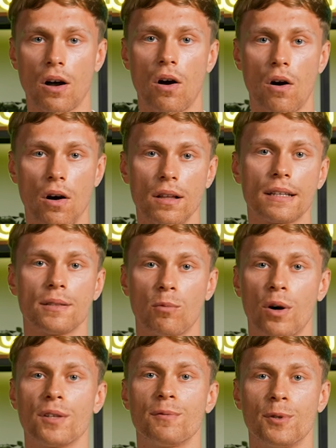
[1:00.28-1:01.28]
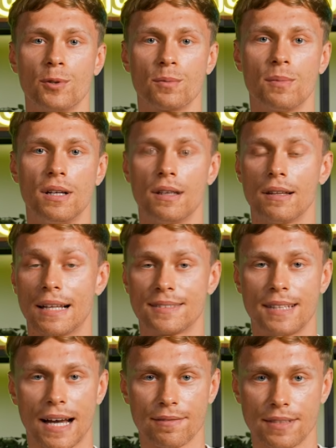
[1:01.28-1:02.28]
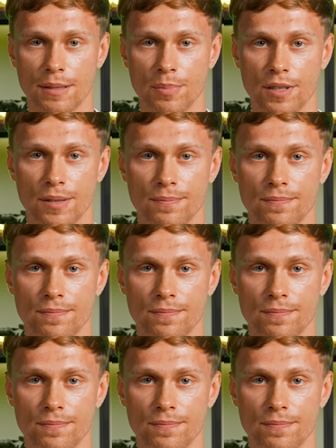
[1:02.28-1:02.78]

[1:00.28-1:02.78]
all in one view. Let's dive deeper.